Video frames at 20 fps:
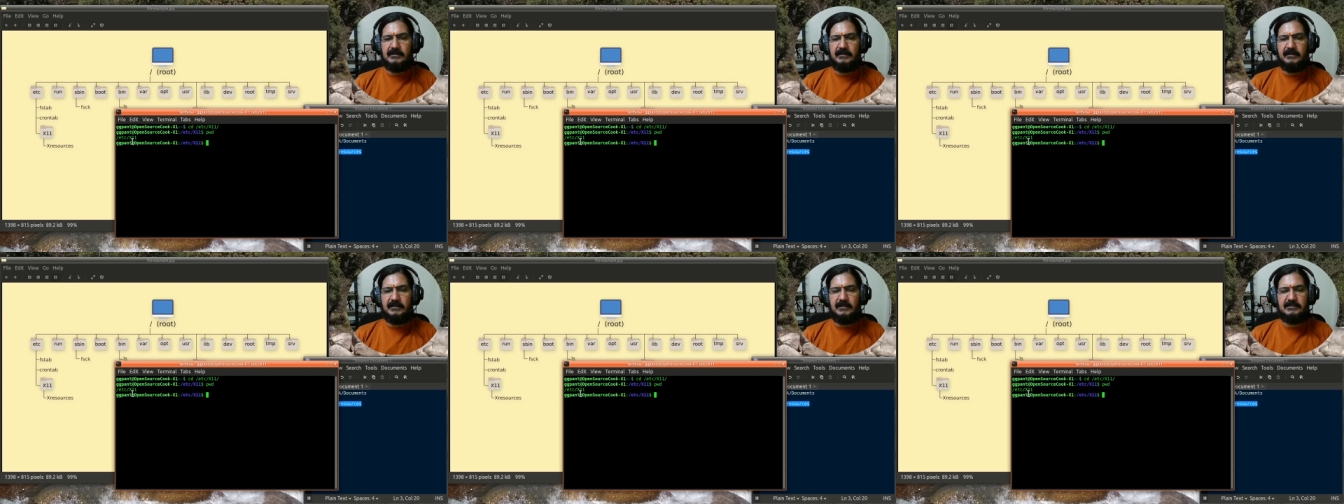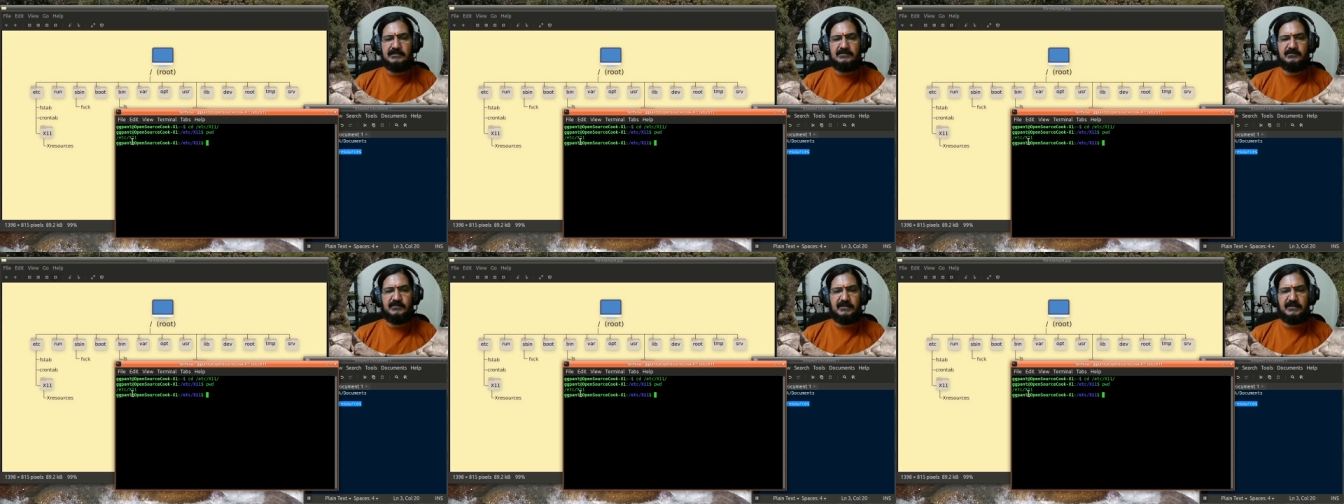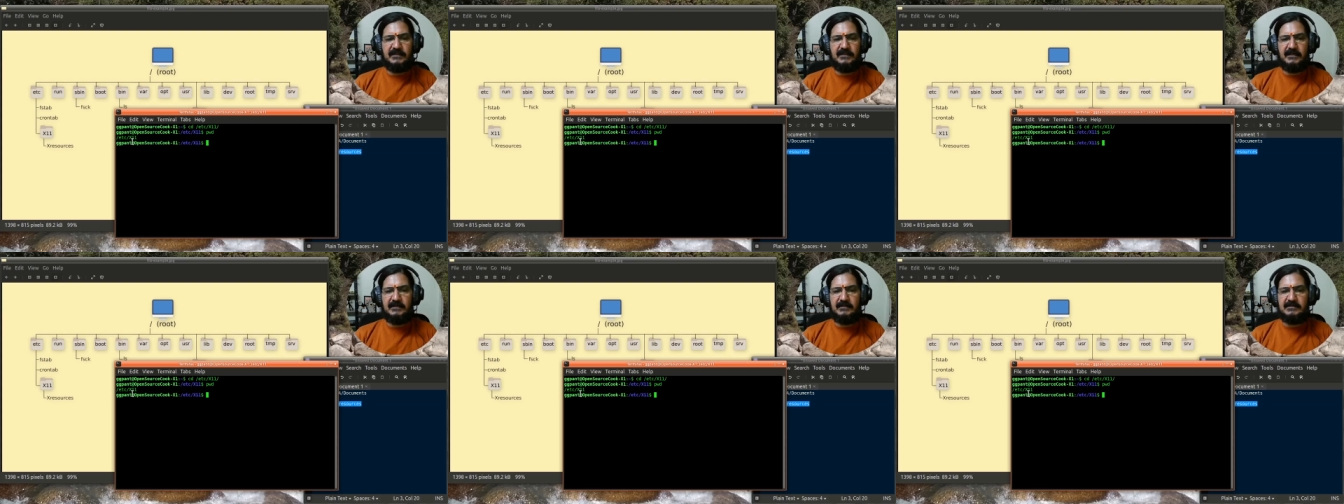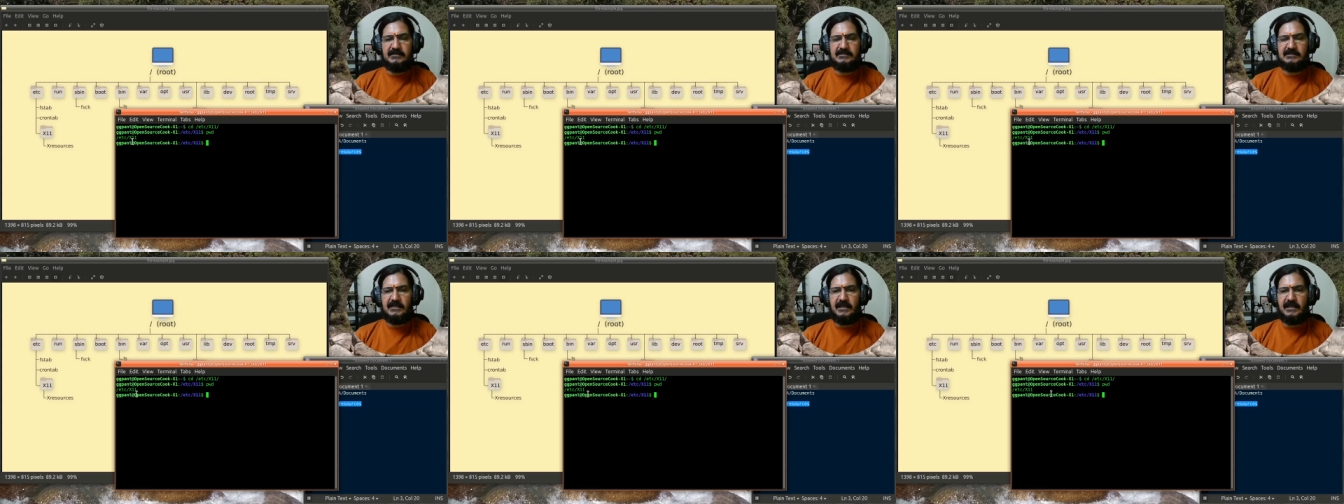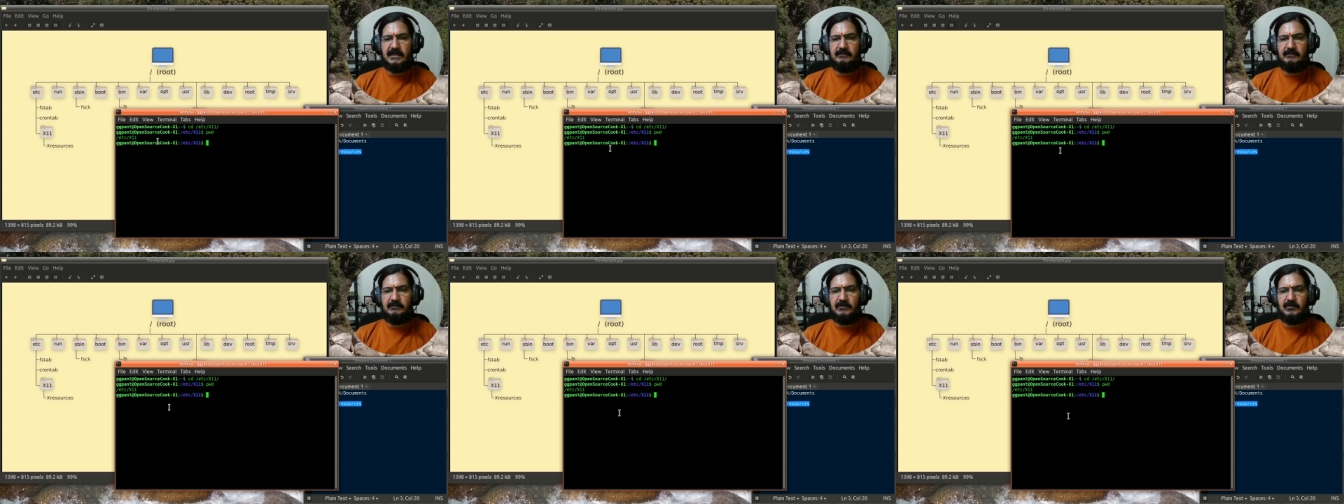tells me that yes i
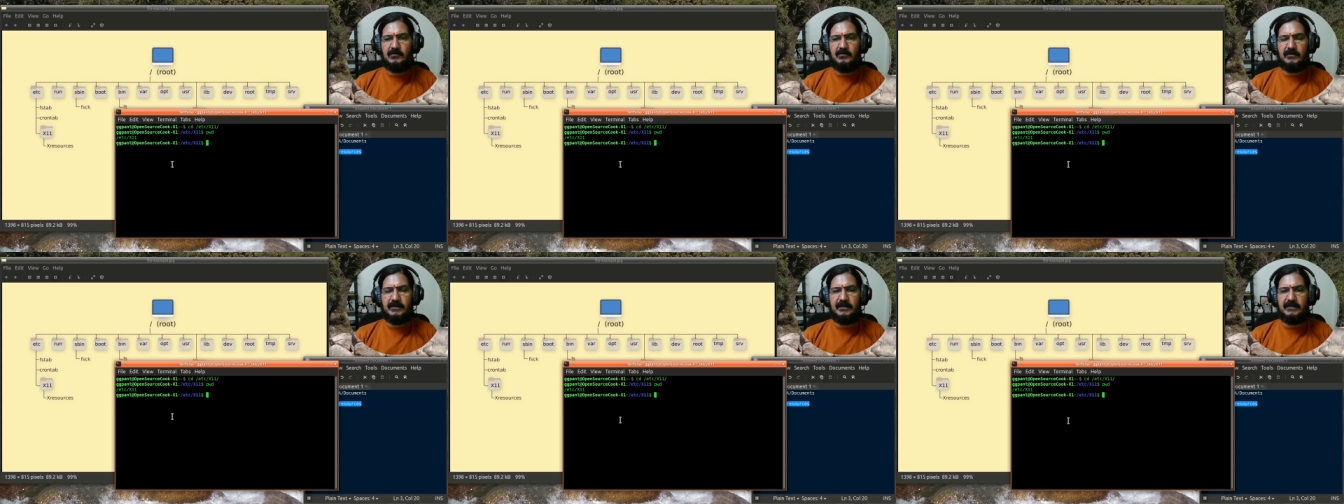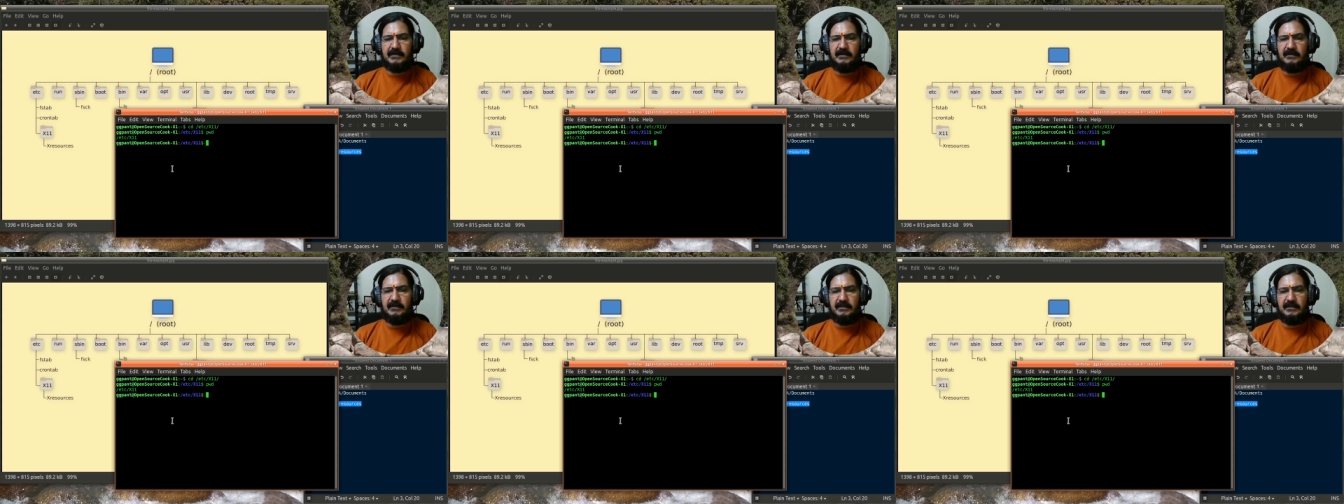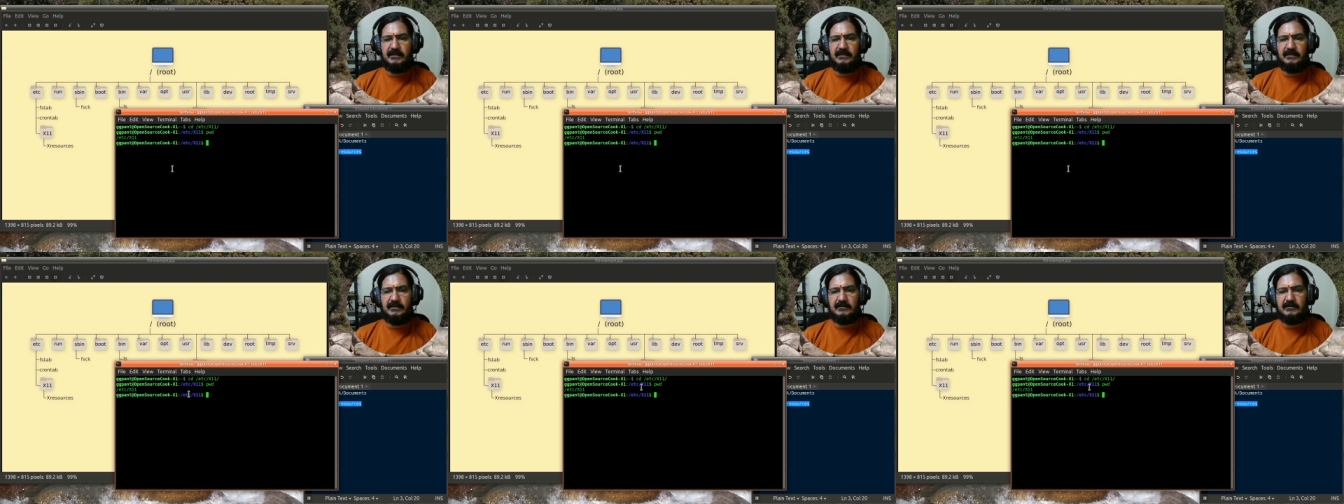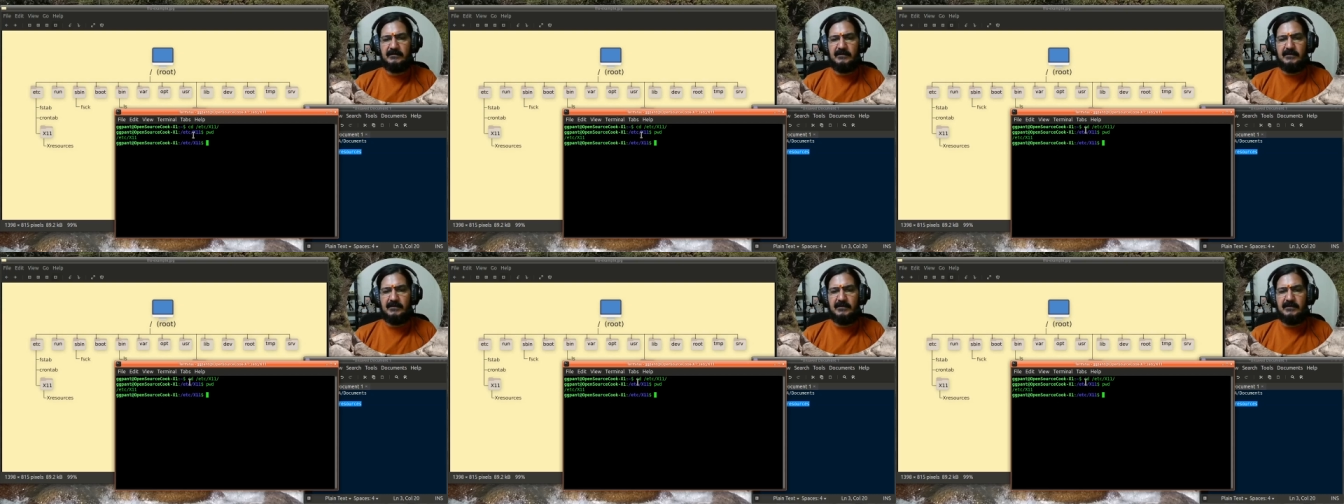am located here